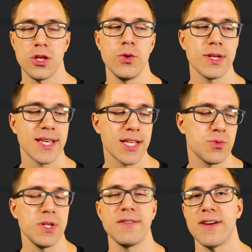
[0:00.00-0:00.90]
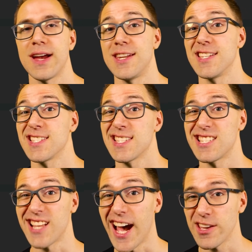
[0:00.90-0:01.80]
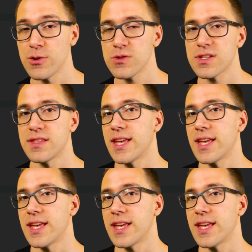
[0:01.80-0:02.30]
U S S, we define styles